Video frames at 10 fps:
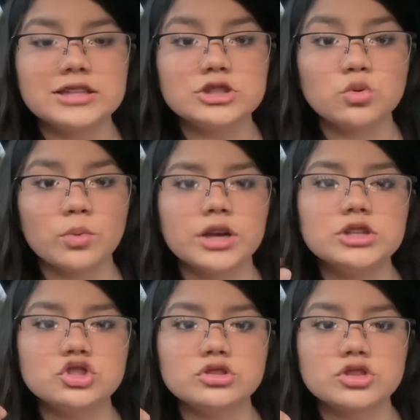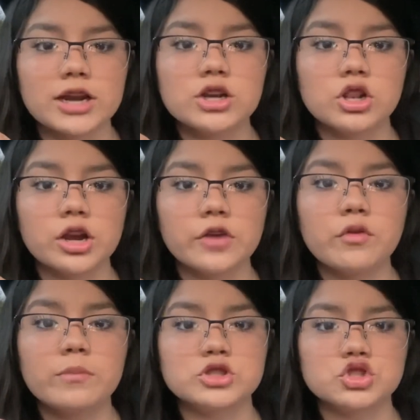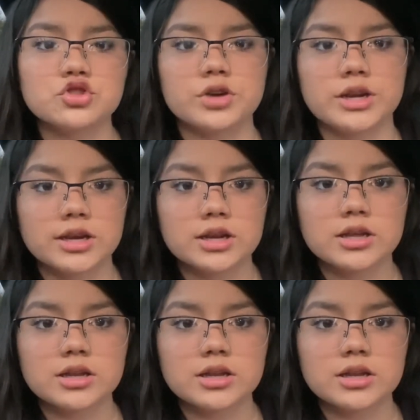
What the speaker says: It's weird trying to learn from a screen.